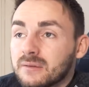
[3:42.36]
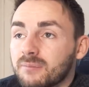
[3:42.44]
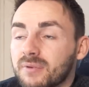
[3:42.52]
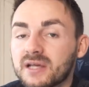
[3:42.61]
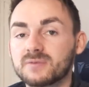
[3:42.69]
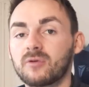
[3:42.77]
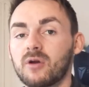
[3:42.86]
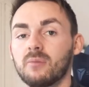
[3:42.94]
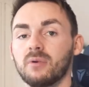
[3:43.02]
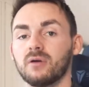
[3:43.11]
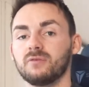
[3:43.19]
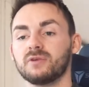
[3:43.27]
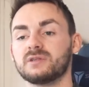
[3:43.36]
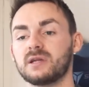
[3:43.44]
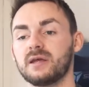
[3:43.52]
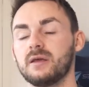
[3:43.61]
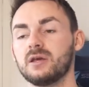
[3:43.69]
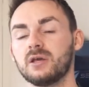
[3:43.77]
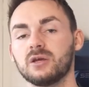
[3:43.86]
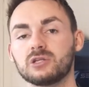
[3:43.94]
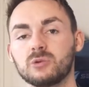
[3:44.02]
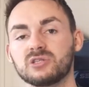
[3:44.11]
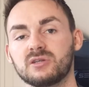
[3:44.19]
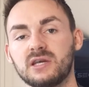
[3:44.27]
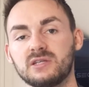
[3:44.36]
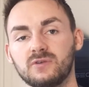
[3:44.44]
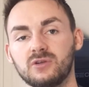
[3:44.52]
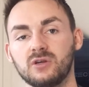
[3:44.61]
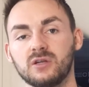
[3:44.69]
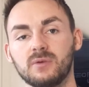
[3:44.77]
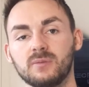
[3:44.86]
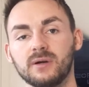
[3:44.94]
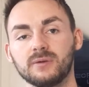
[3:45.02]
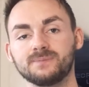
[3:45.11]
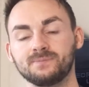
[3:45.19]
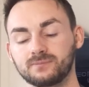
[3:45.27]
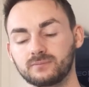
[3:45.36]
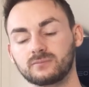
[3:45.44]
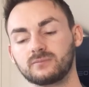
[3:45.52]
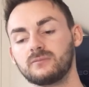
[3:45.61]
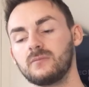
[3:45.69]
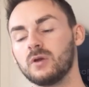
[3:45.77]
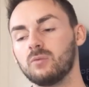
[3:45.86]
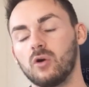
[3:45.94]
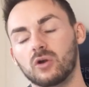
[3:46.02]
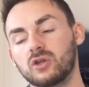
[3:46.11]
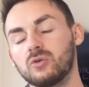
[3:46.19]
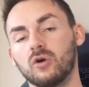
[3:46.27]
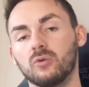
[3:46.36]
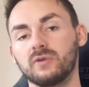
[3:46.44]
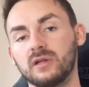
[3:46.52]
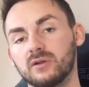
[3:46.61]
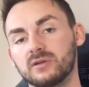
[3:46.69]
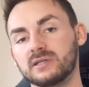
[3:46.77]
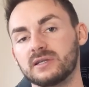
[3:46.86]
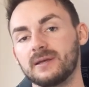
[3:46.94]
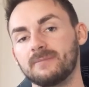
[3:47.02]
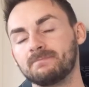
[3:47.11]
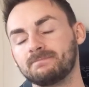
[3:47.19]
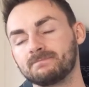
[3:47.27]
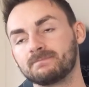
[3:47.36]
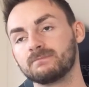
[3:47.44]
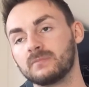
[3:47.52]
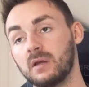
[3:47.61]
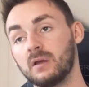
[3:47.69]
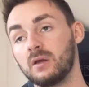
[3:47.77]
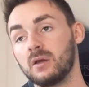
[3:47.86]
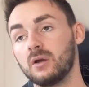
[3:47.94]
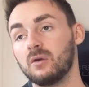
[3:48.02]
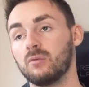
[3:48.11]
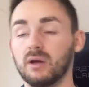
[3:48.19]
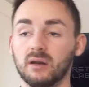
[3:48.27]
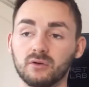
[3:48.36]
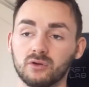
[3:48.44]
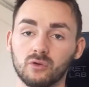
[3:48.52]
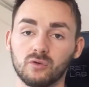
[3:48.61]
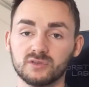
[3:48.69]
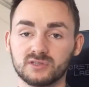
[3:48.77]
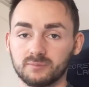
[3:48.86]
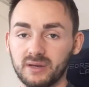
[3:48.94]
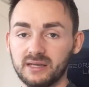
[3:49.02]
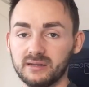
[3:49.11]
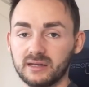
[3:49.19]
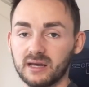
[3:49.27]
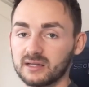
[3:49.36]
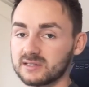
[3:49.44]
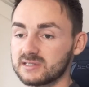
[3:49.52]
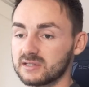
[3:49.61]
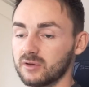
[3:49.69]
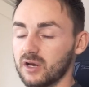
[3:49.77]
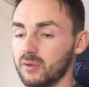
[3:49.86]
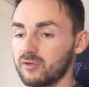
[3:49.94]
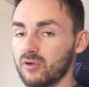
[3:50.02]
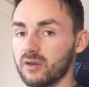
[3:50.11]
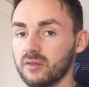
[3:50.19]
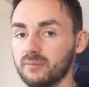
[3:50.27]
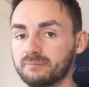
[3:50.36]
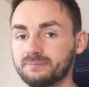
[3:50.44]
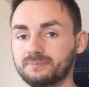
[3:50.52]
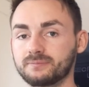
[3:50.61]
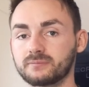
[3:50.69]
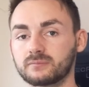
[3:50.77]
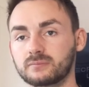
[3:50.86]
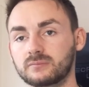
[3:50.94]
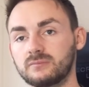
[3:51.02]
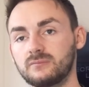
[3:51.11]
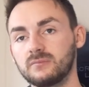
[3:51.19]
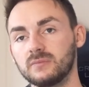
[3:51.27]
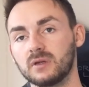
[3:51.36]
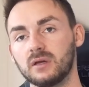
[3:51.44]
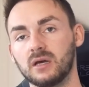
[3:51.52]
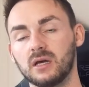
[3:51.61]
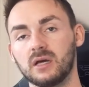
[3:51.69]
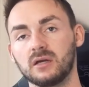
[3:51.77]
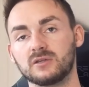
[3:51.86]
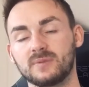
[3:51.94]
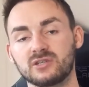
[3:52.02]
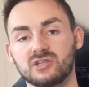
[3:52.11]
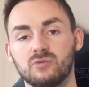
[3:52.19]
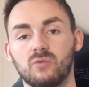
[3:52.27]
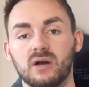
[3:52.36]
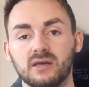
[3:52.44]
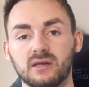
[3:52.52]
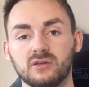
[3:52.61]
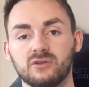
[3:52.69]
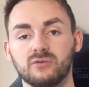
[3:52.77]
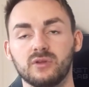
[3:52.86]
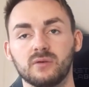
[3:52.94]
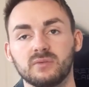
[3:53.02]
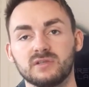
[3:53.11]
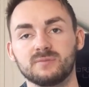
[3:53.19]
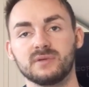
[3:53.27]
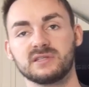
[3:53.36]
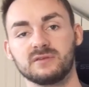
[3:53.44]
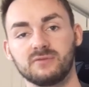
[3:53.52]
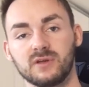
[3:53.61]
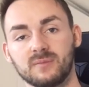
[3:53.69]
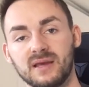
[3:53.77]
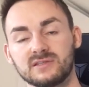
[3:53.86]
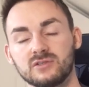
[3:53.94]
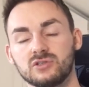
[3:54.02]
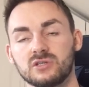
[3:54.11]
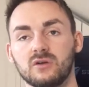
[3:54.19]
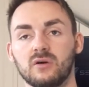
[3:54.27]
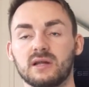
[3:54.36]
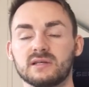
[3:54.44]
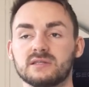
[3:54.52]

That's my ramble on for today. So what's today's video going to be about? What can you hopefully learn today? Well, I'm going to go over some payday ads and how I run them. And especially why I do them, specific messaging and all that